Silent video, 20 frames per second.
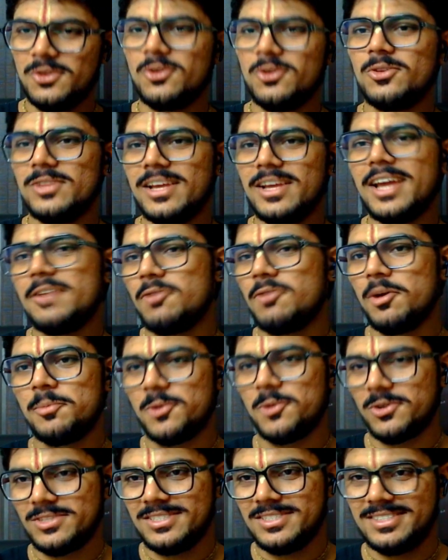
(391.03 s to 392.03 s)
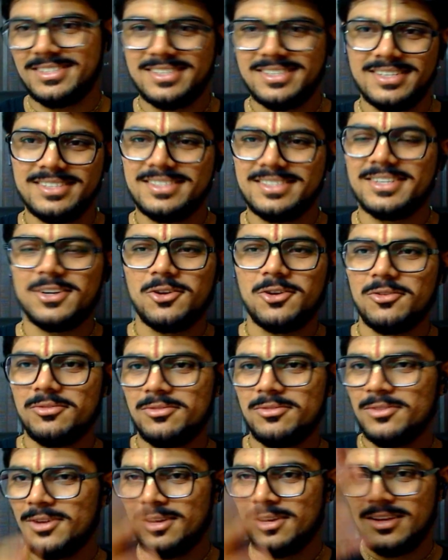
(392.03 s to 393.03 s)
the Envoy proxies instead of
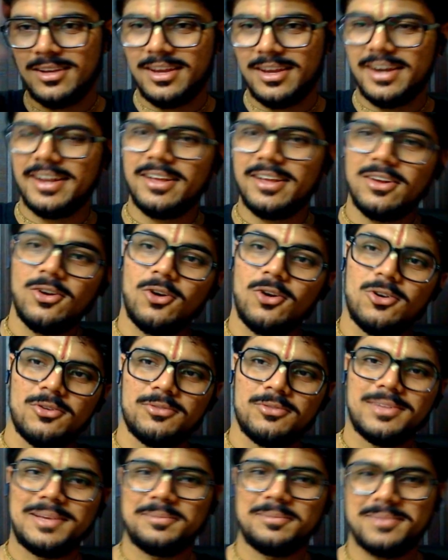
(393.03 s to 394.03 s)
getting a lot of them.